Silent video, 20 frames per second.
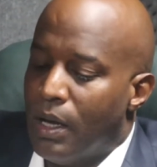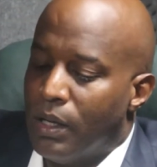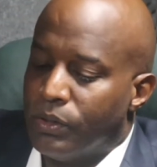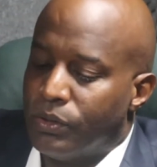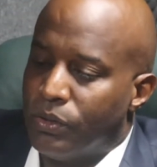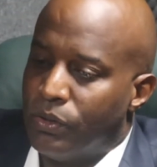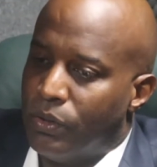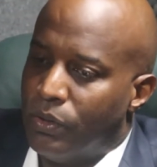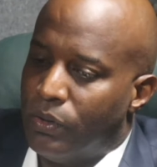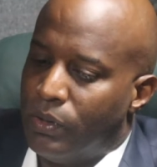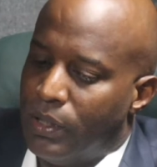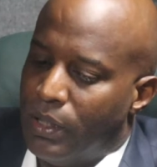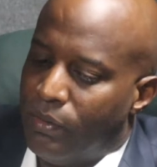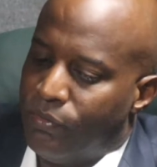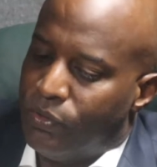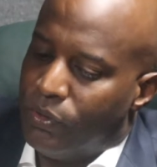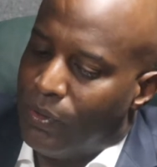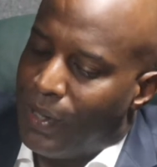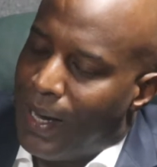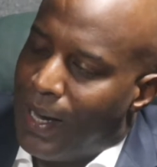So
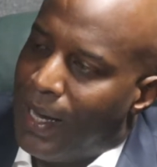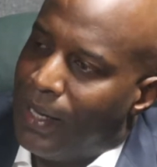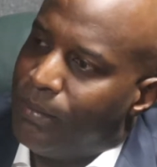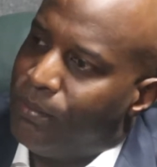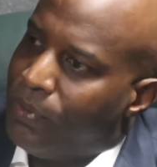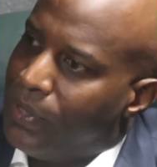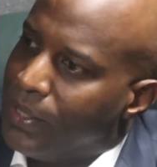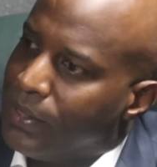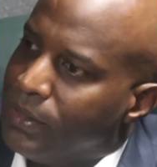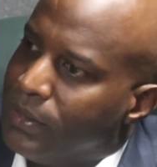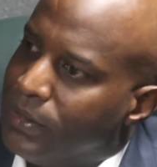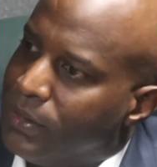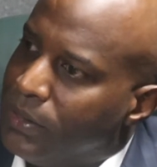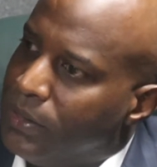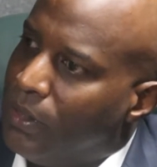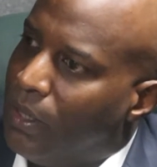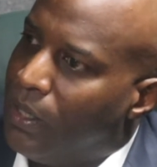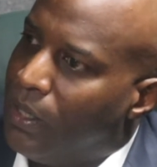if you add pregnancy